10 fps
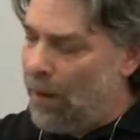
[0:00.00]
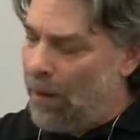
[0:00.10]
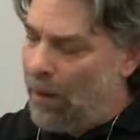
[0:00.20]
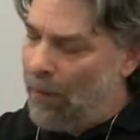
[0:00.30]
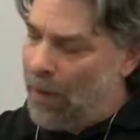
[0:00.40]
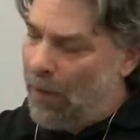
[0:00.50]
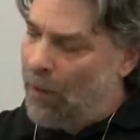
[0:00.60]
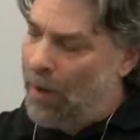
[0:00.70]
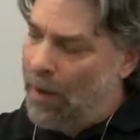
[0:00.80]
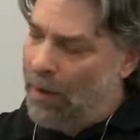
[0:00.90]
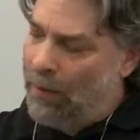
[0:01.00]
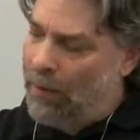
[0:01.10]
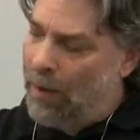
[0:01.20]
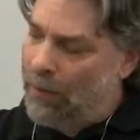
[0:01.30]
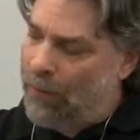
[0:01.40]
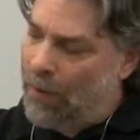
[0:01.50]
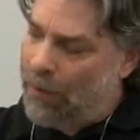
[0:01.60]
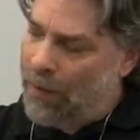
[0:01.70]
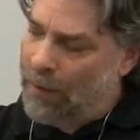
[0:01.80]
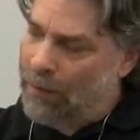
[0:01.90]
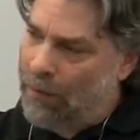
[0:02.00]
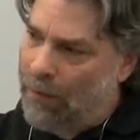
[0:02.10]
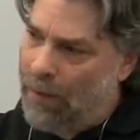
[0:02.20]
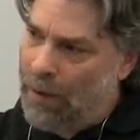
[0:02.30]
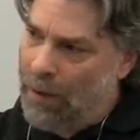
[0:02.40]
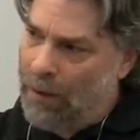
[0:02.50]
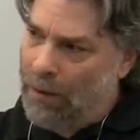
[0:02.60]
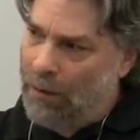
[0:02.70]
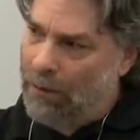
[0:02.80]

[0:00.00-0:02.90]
On the other hand, I think the